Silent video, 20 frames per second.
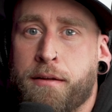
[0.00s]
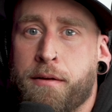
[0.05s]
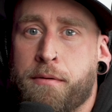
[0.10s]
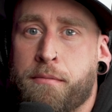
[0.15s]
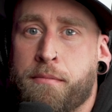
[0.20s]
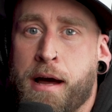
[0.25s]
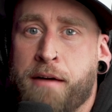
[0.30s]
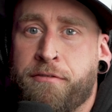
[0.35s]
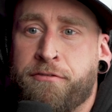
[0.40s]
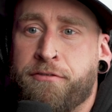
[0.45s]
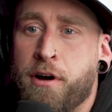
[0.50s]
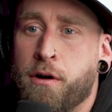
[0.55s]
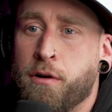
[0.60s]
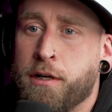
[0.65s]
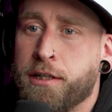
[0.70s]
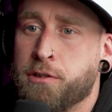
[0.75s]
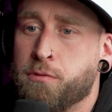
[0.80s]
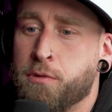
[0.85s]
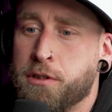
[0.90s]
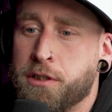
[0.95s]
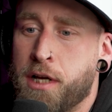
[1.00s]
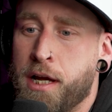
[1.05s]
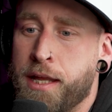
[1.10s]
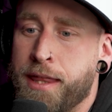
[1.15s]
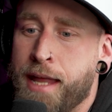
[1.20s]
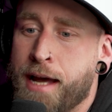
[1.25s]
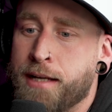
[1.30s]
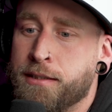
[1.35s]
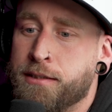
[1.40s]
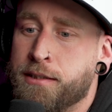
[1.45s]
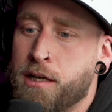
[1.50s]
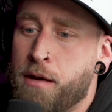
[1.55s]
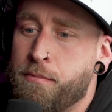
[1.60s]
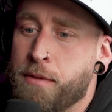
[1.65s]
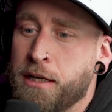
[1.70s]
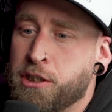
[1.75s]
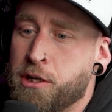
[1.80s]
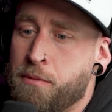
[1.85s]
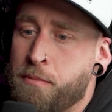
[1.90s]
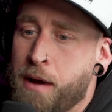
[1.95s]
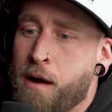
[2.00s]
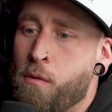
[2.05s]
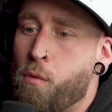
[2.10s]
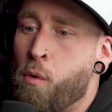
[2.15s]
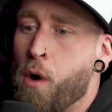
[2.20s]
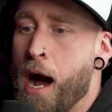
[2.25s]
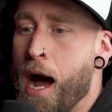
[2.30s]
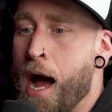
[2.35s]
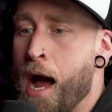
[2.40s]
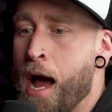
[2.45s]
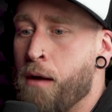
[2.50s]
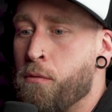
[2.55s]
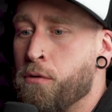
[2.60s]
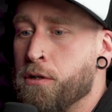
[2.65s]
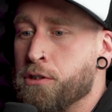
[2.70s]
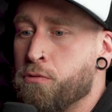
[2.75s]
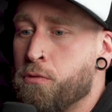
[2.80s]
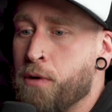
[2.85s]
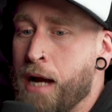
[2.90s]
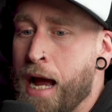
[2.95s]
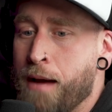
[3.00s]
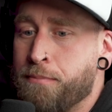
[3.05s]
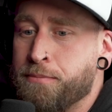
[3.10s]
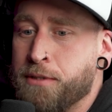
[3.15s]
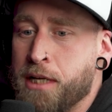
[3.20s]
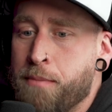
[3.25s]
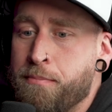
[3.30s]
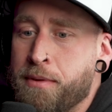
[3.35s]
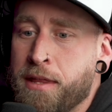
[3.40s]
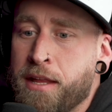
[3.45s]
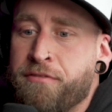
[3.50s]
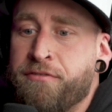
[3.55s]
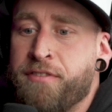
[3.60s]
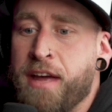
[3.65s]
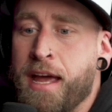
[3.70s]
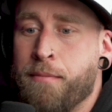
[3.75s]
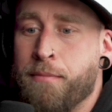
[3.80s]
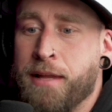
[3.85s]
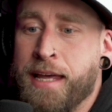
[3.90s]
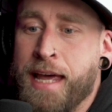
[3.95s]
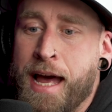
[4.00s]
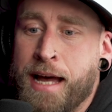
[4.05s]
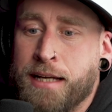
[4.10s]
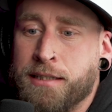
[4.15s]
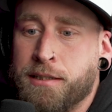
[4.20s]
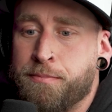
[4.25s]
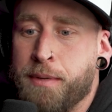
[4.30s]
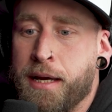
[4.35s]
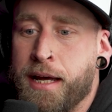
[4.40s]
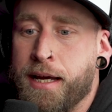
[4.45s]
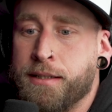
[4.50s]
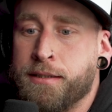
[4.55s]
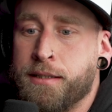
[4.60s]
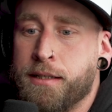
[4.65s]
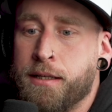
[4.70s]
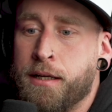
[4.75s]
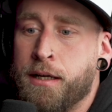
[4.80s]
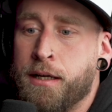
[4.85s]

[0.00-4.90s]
my focus was on that, and so much of my why was wrapped up in the family aspect